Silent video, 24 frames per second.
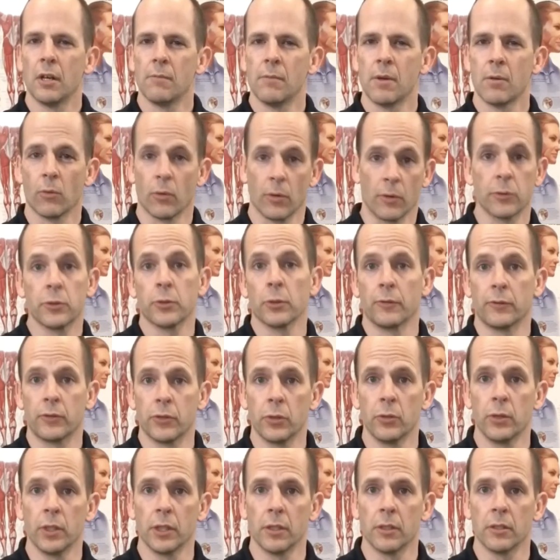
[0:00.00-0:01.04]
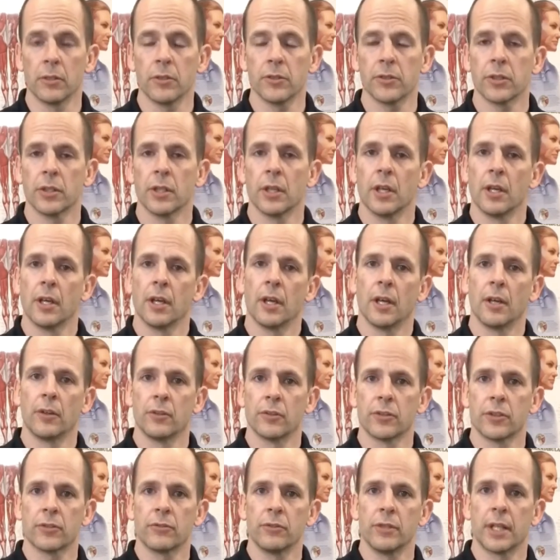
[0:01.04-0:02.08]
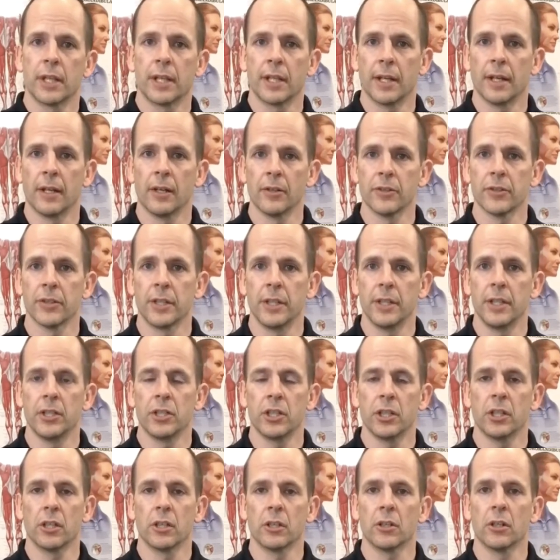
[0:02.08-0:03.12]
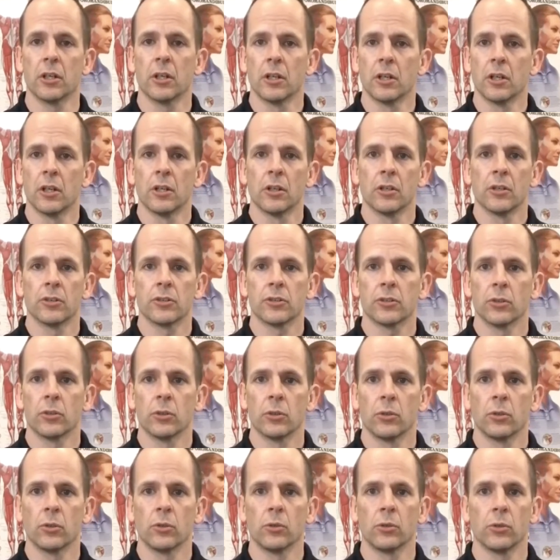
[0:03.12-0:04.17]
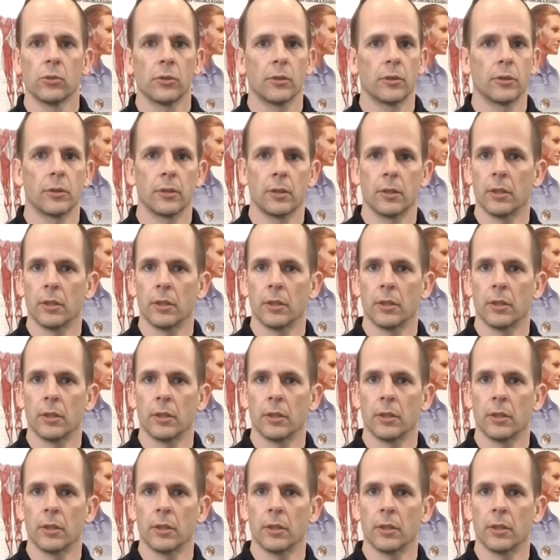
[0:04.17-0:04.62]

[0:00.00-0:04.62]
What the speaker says: Remember, so we have 2 ears and there's 3 canals in each ear, so